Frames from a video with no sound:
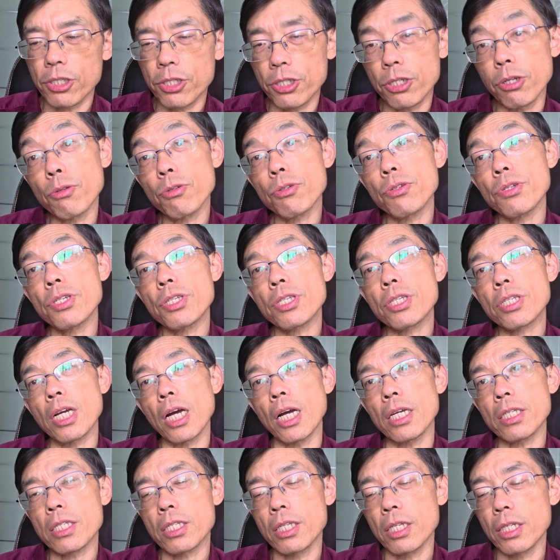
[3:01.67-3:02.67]
children's
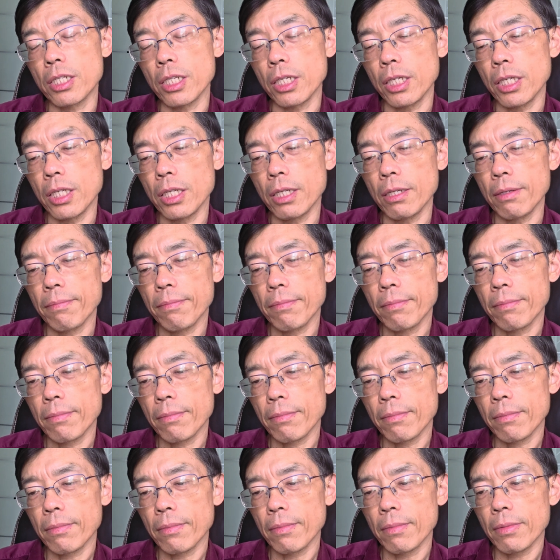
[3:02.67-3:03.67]
custody
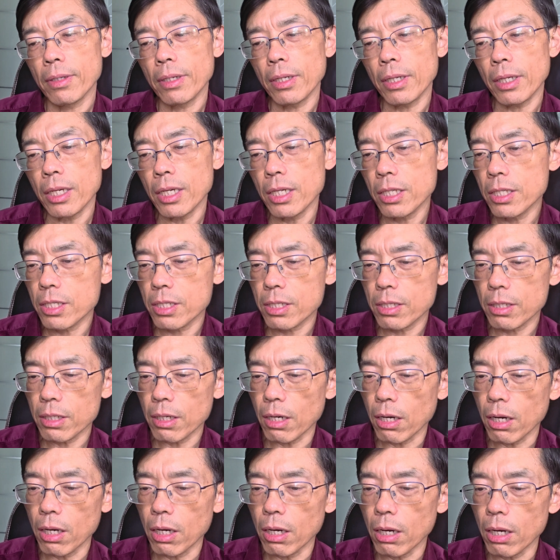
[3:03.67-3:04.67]
is
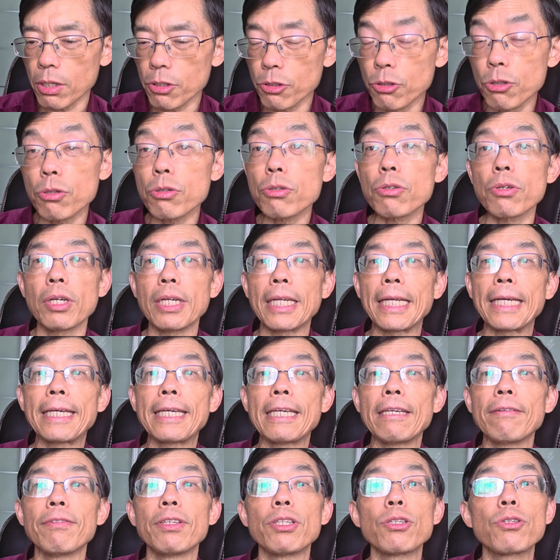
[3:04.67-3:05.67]
usually
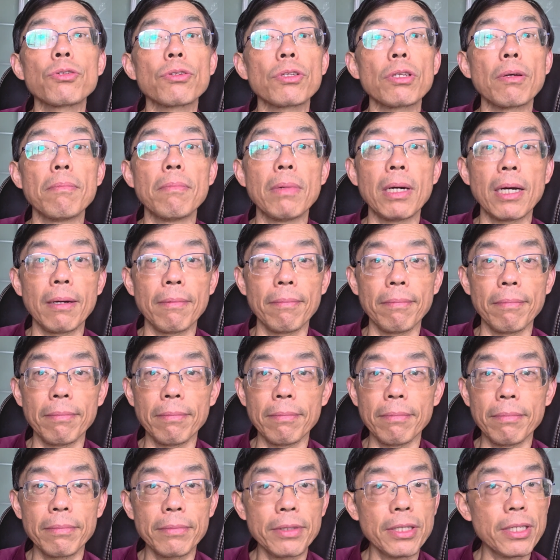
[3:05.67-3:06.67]
given to the
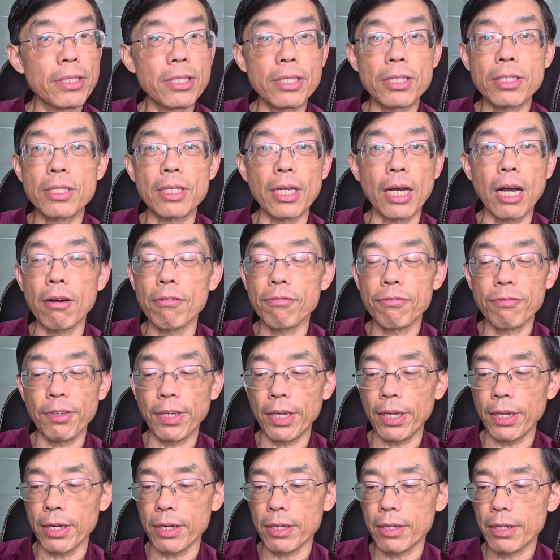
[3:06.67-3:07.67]
mom. This is
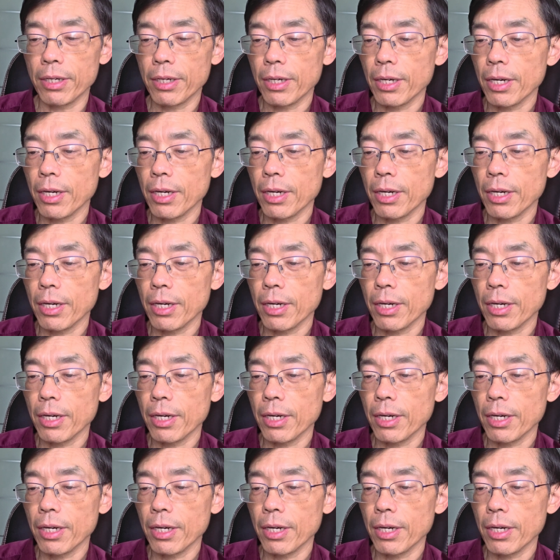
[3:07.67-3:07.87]
unfair.